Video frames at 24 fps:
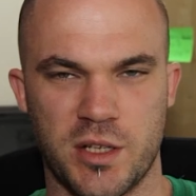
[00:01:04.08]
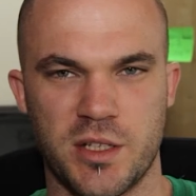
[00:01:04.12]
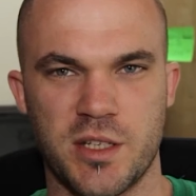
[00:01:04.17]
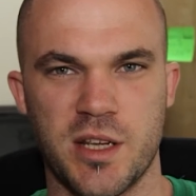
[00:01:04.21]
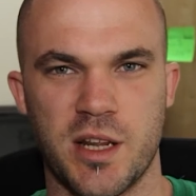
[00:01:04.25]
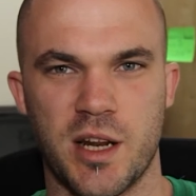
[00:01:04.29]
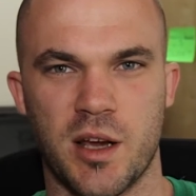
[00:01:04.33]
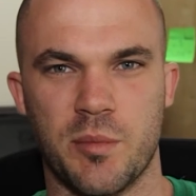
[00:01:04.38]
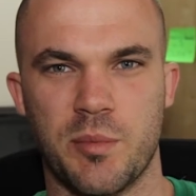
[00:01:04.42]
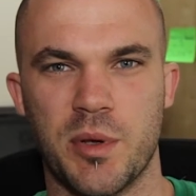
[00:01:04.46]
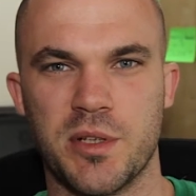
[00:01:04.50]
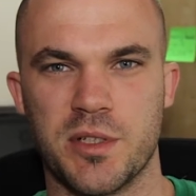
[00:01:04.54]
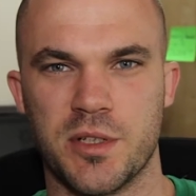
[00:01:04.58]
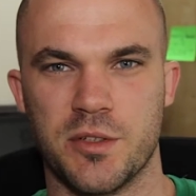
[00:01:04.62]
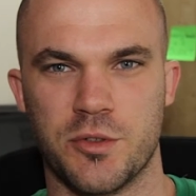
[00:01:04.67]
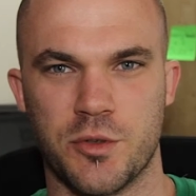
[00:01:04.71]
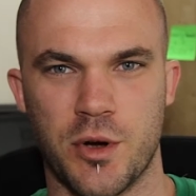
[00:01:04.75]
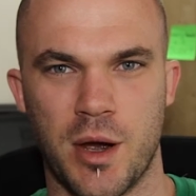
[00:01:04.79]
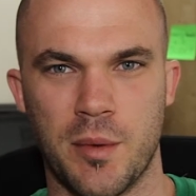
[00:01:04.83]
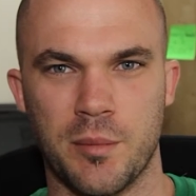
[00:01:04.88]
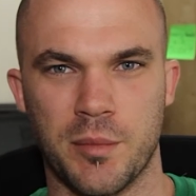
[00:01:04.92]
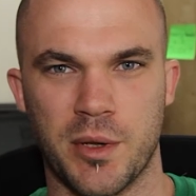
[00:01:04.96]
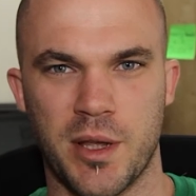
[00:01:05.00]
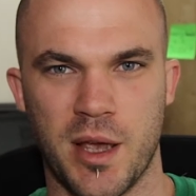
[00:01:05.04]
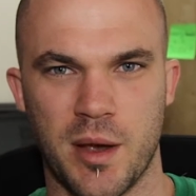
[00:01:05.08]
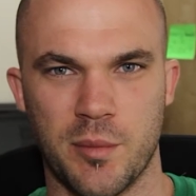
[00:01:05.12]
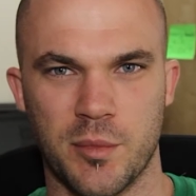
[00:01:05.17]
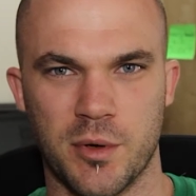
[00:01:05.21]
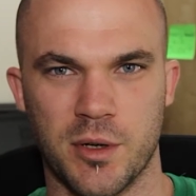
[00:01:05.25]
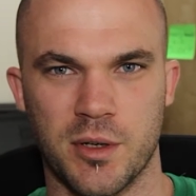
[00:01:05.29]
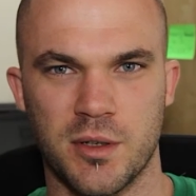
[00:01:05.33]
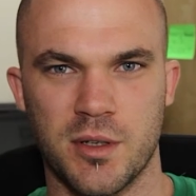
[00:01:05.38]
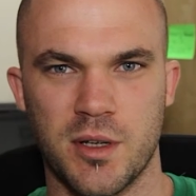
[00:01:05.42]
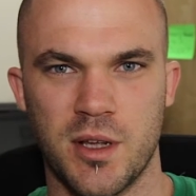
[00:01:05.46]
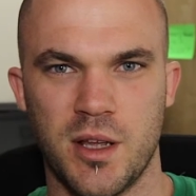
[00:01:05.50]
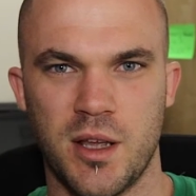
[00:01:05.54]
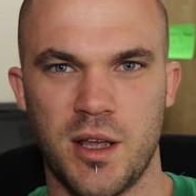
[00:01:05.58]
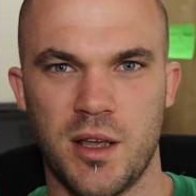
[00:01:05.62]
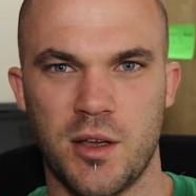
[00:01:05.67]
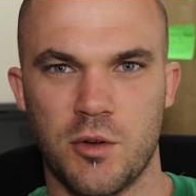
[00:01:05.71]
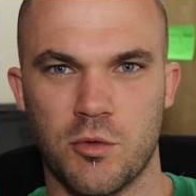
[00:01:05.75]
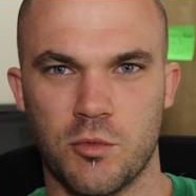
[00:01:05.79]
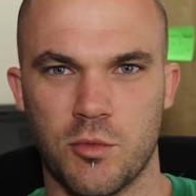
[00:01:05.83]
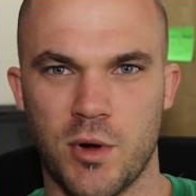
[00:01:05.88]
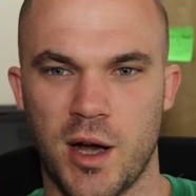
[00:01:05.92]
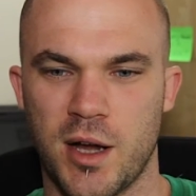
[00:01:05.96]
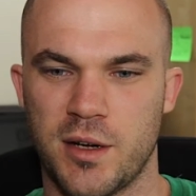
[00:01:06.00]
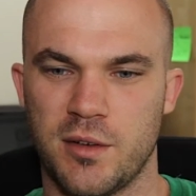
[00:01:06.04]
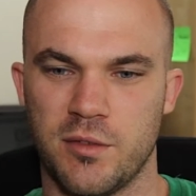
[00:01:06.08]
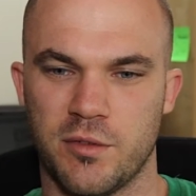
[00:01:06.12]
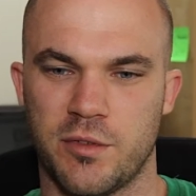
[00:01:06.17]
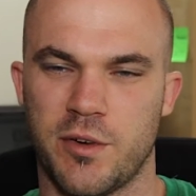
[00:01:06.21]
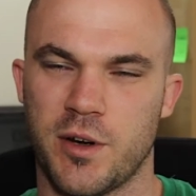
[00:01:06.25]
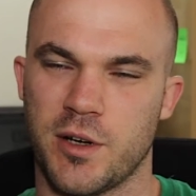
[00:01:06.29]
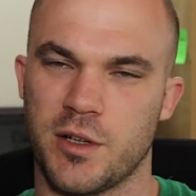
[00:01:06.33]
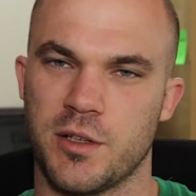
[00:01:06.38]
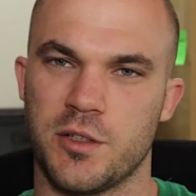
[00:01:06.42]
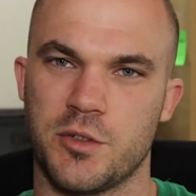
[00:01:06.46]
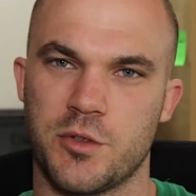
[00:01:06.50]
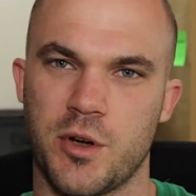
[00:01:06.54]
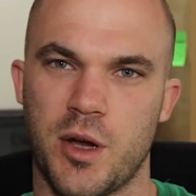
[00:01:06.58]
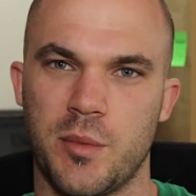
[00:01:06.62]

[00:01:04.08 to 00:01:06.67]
I set up as a drum camera right in front of the